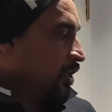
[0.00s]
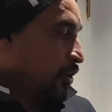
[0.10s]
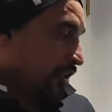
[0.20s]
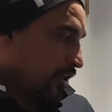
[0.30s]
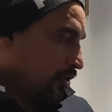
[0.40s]

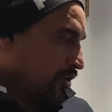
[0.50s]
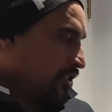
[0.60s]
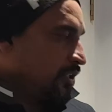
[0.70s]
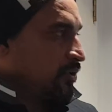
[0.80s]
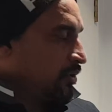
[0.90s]
to the
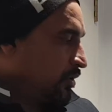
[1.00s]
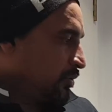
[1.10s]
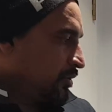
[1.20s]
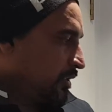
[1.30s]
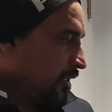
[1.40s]
concert
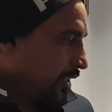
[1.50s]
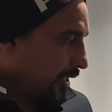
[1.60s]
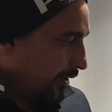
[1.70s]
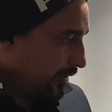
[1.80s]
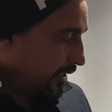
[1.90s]
or
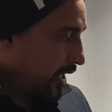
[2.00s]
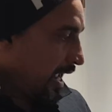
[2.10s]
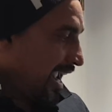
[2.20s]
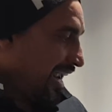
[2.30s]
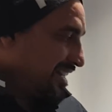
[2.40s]
the event,
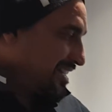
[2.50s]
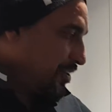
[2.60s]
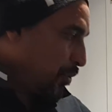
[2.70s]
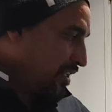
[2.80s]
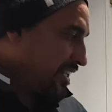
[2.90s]
and
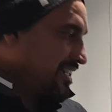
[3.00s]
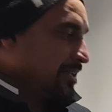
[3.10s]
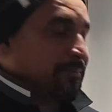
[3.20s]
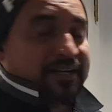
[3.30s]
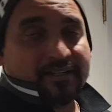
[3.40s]

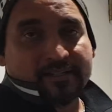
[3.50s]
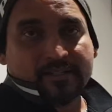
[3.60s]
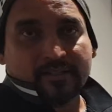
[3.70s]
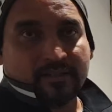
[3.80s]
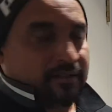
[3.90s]
160
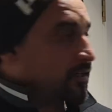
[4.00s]
males.